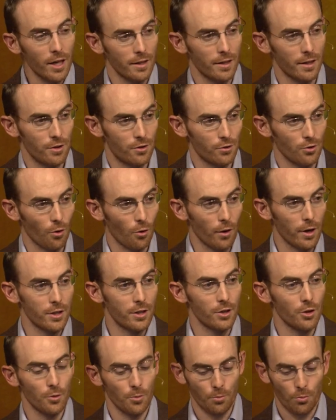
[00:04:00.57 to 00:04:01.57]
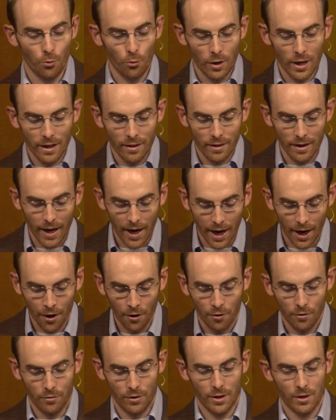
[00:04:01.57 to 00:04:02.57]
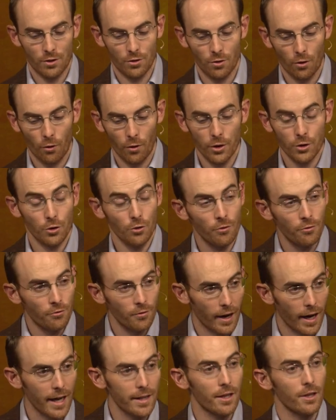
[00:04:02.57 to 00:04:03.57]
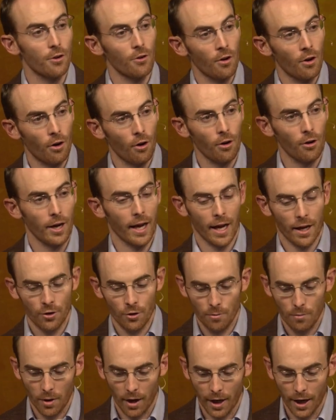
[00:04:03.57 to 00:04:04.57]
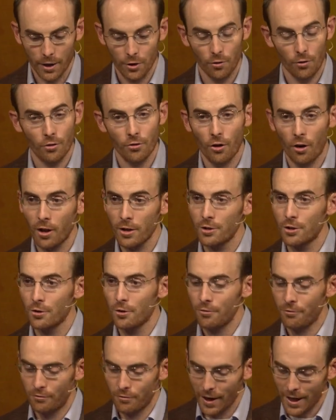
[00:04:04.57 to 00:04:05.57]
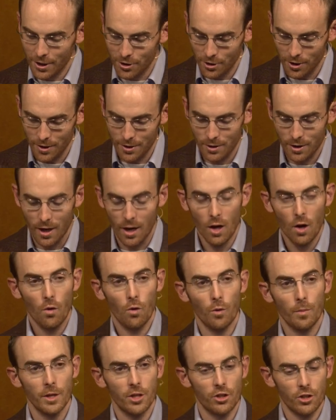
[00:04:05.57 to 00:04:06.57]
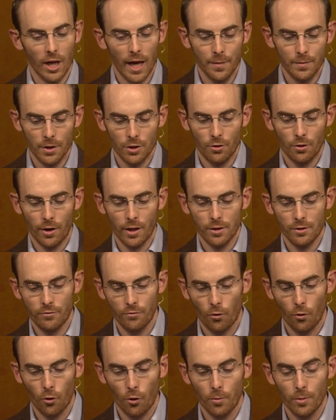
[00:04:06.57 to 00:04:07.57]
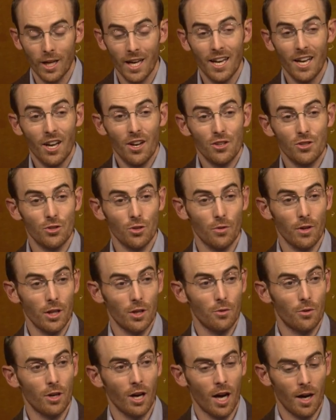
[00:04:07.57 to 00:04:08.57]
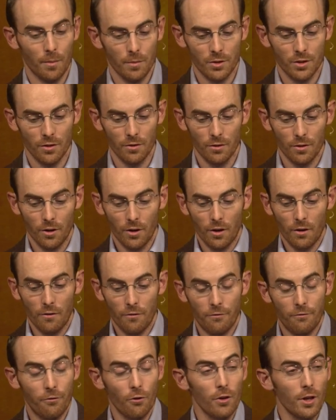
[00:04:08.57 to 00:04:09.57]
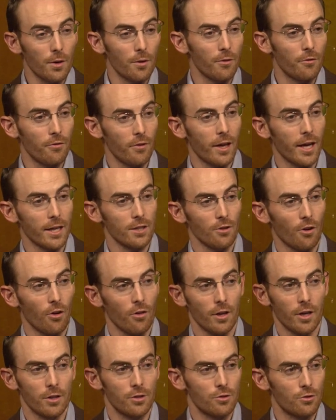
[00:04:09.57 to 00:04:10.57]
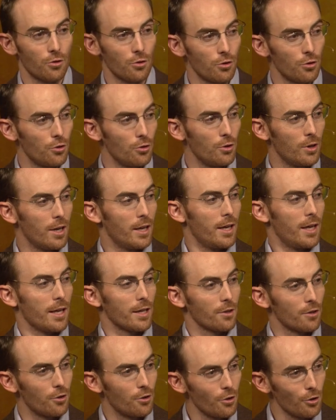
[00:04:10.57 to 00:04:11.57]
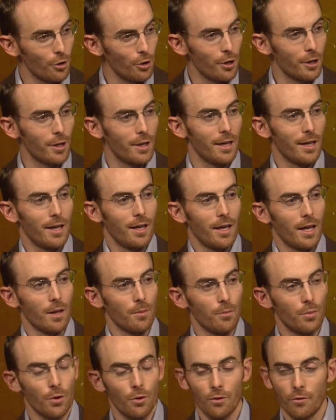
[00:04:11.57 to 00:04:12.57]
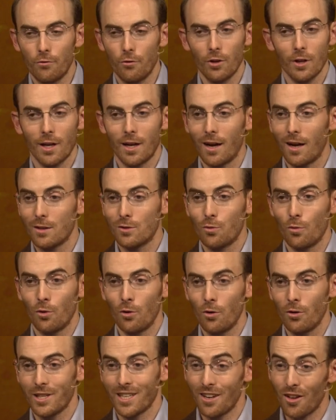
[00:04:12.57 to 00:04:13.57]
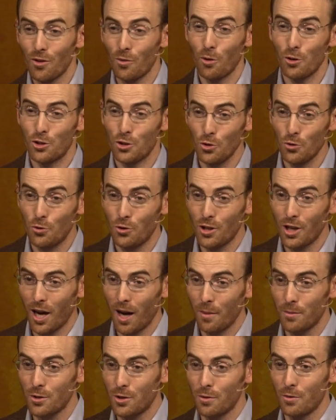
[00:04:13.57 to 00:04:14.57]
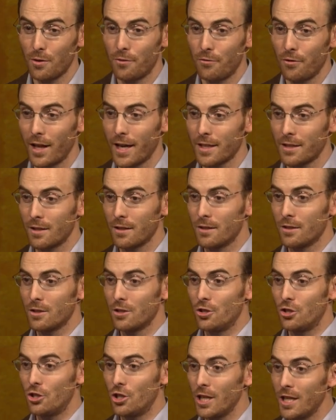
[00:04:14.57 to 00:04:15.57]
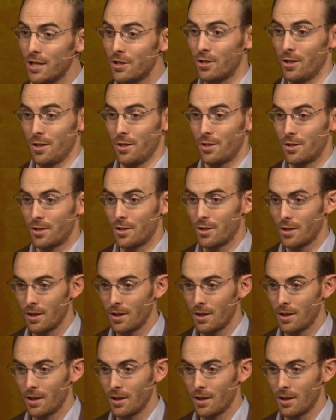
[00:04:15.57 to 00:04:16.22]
in these stories and you breathe the air of these stories, you'll find that your heart and your mind, your thoughts, your affections will be shaped and transformed so that you come to fully reflect all that is true and good and beautiful in God's world. In other words, you come to reflect Jesus